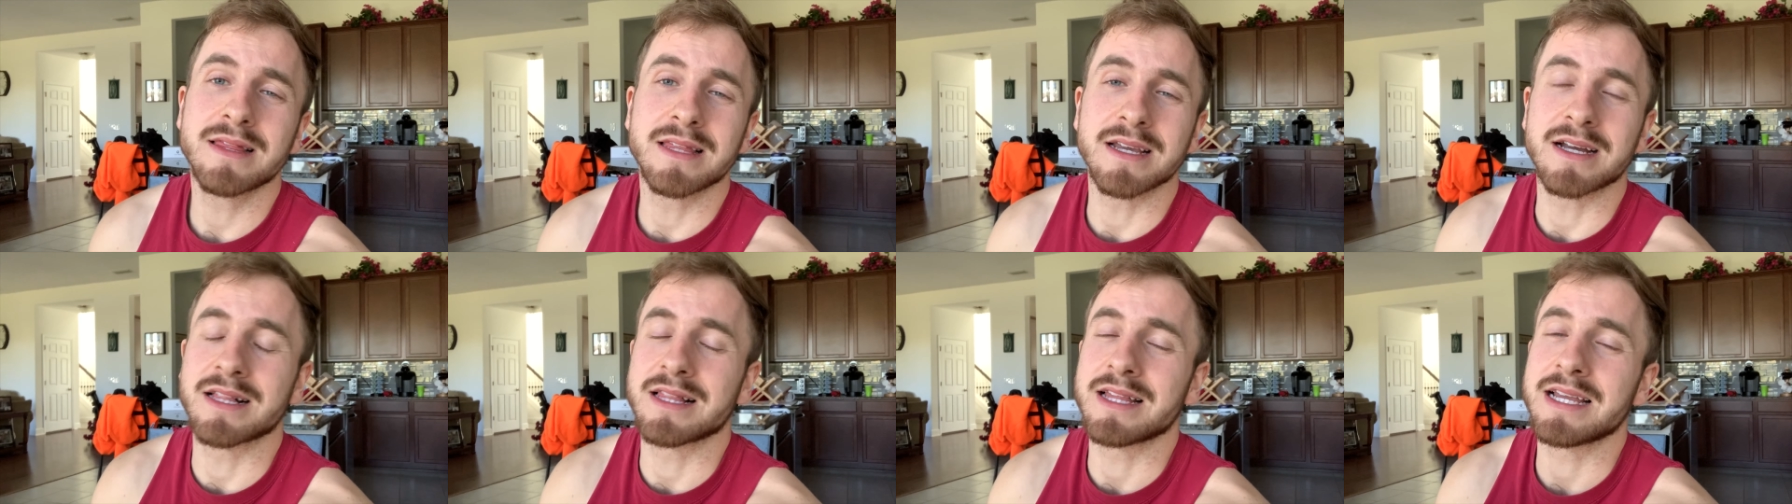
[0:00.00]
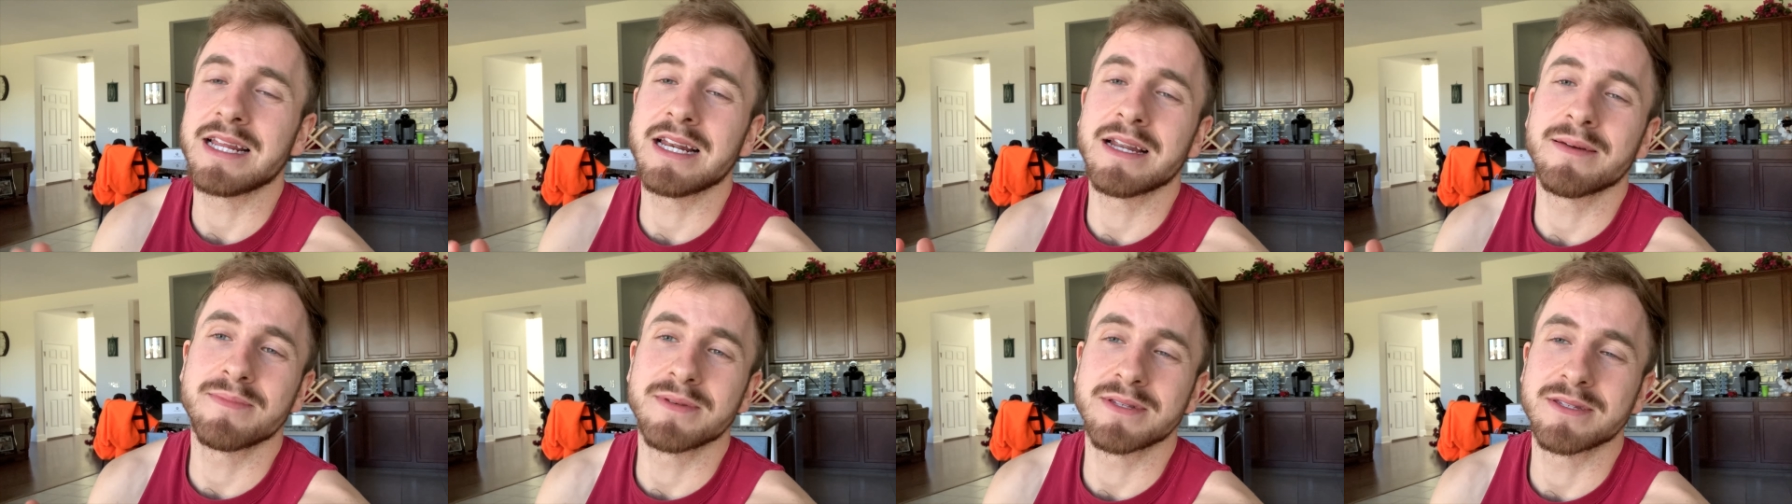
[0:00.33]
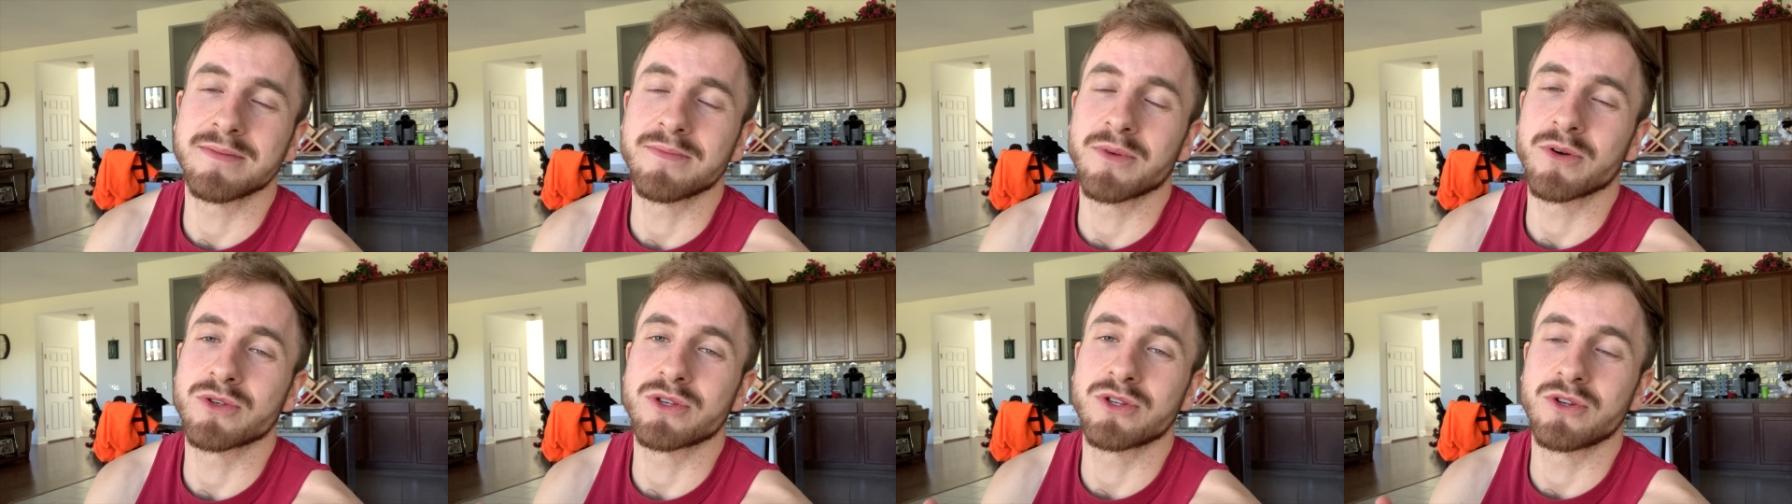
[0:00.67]
The cleanup is
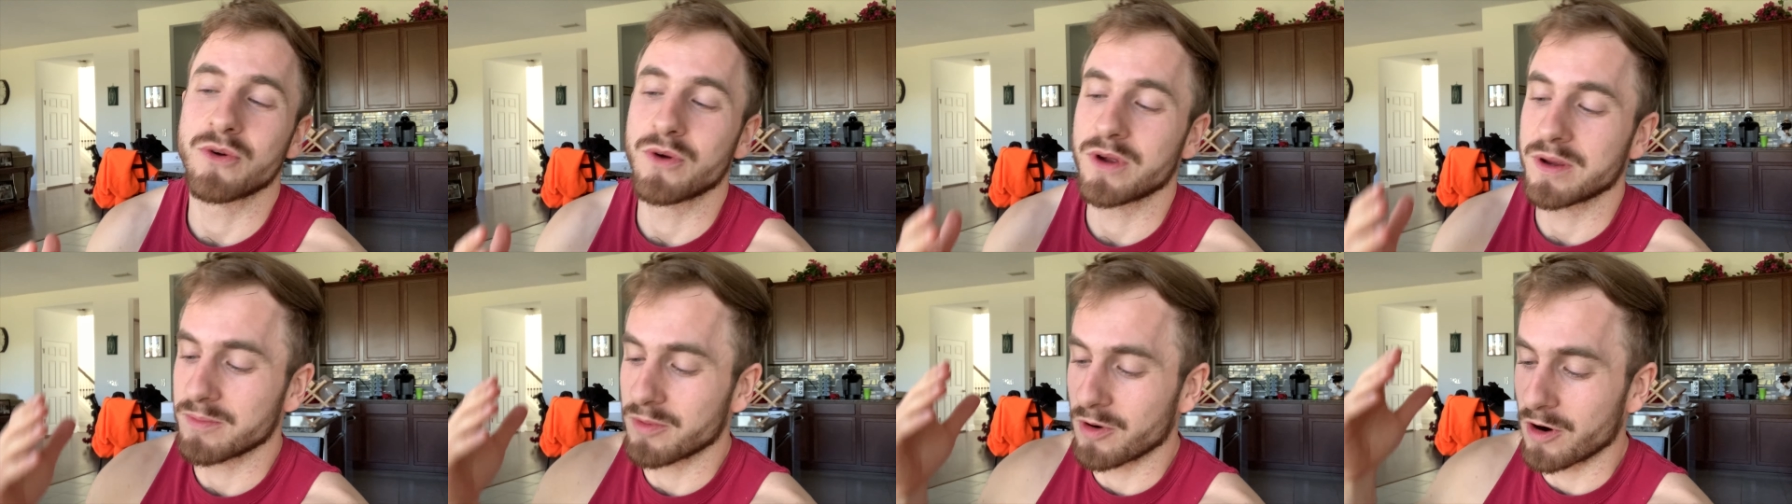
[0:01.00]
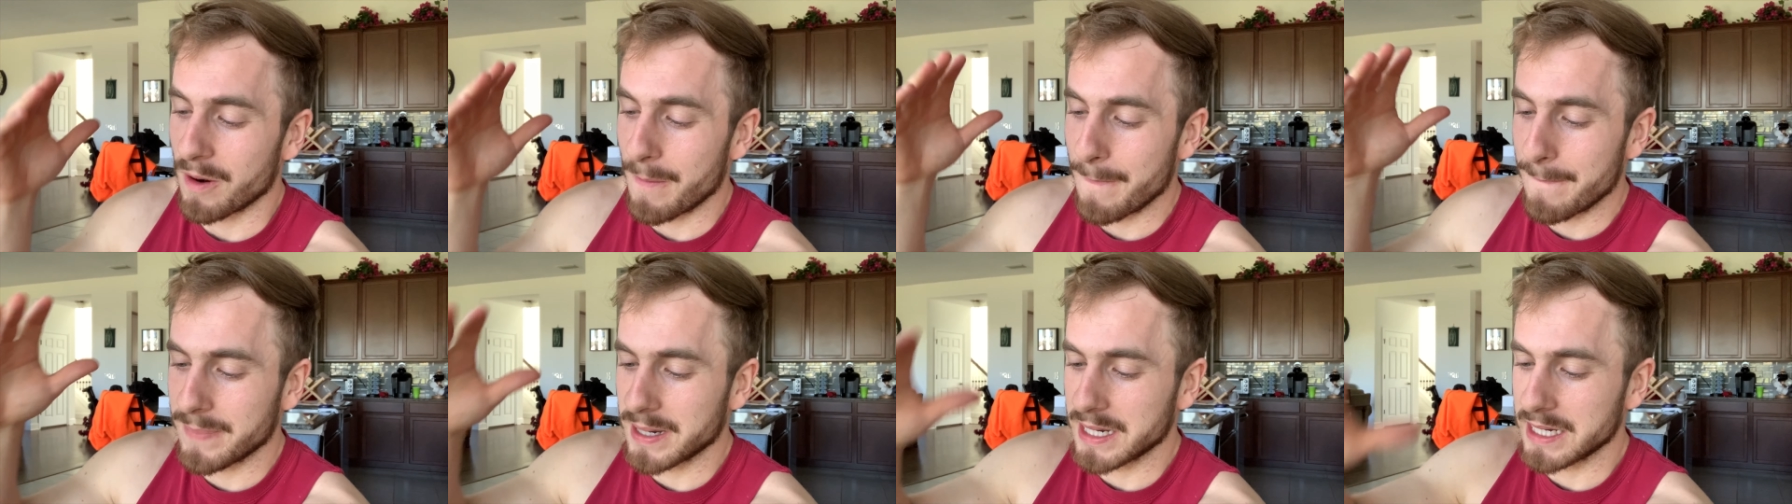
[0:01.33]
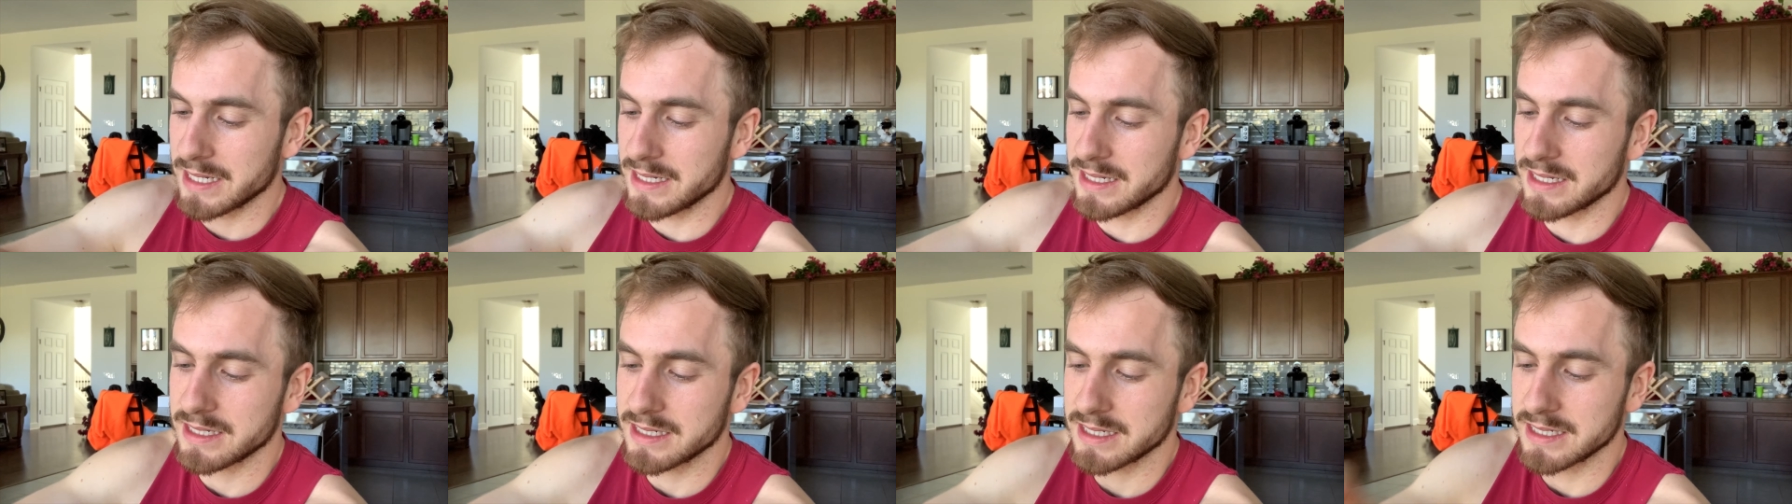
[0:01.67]
the most annoying part,
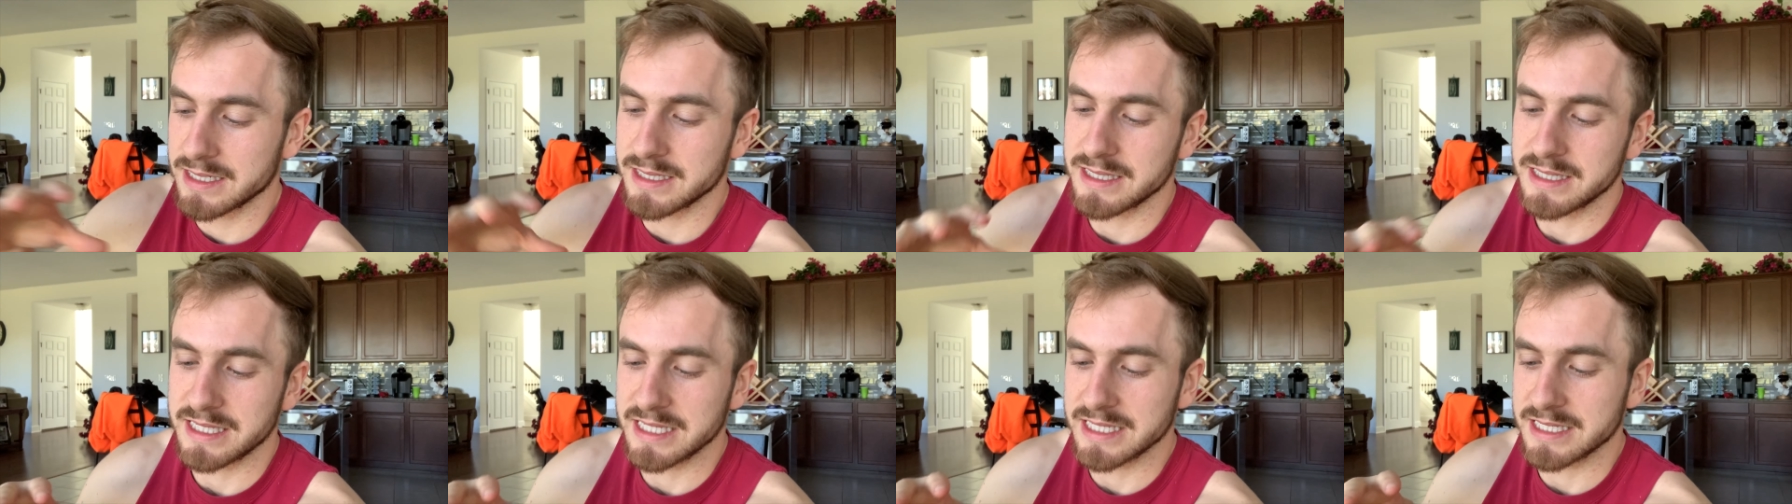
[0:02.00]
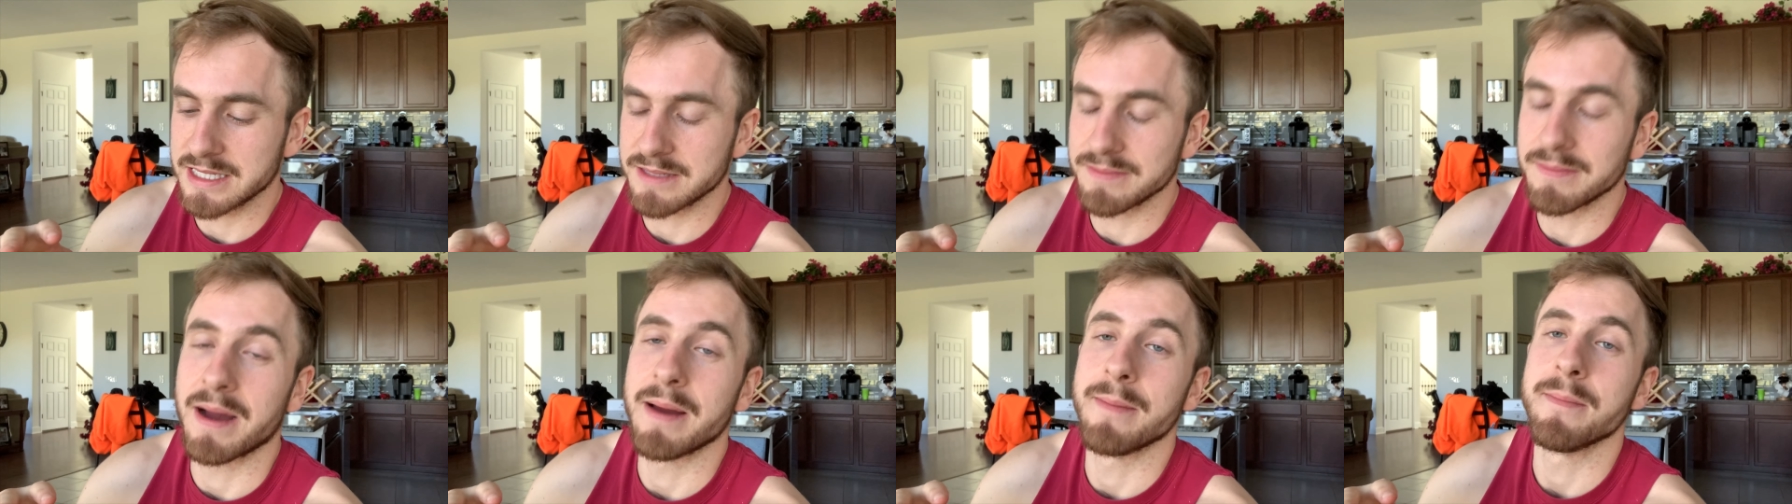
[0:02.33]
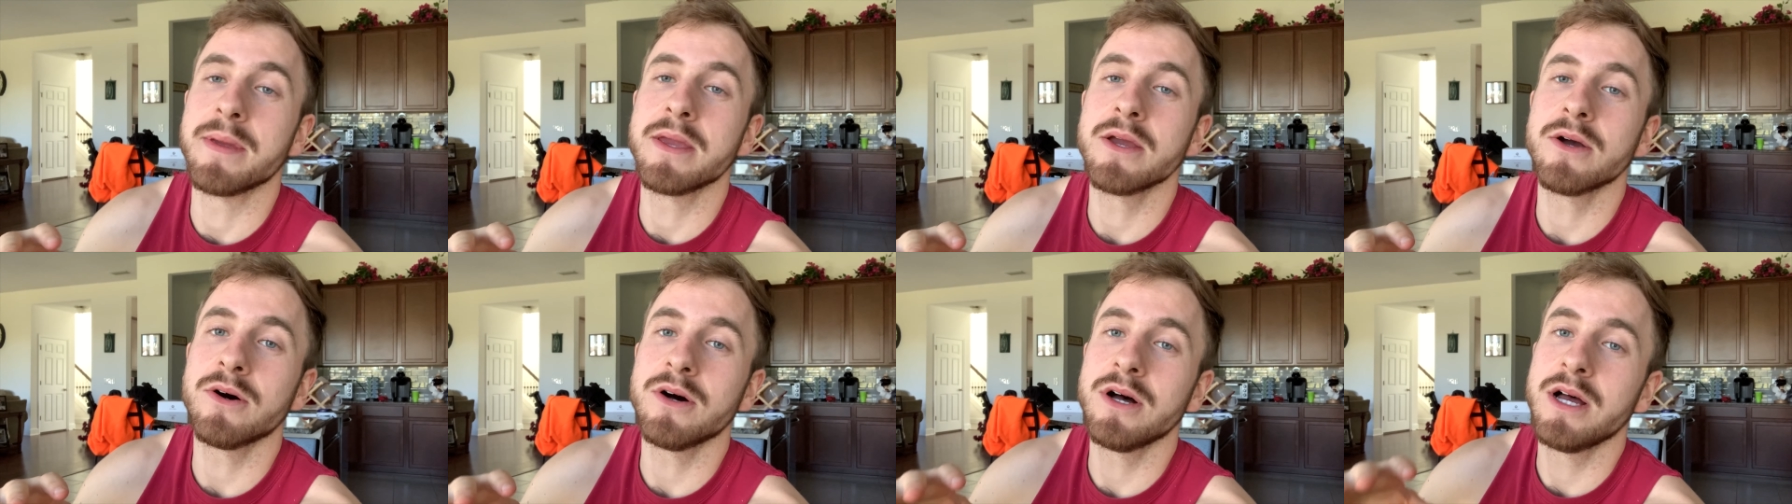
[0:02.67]
but this is my
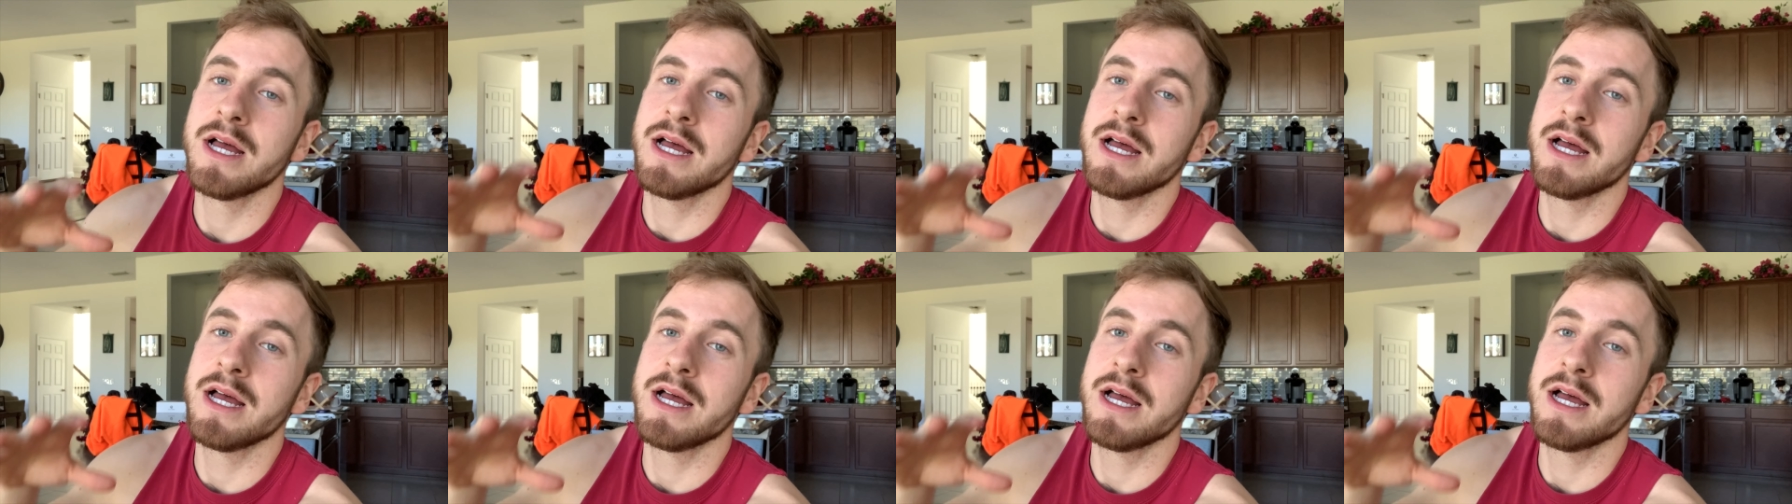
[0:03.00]
meal.